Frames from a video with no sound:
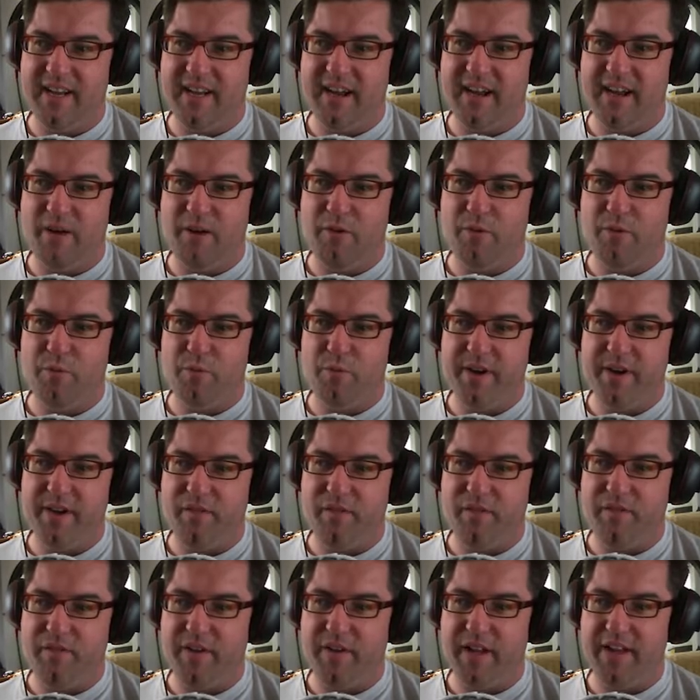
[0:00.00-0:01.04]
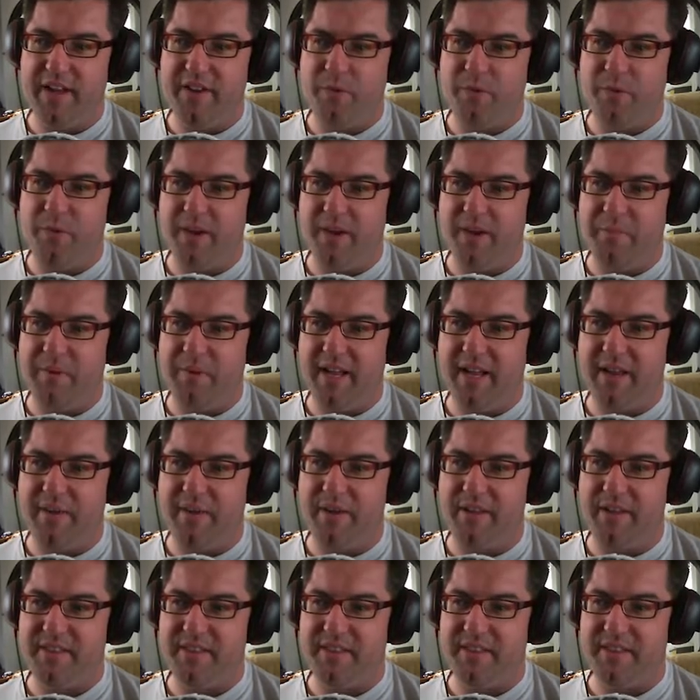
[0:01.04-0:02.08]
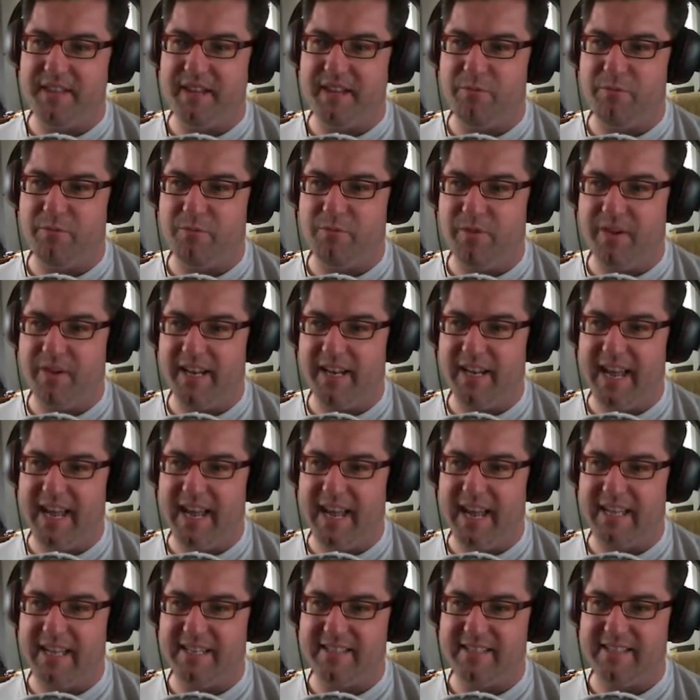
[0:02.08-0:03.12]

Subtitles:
a real fun toy to play with. It really has.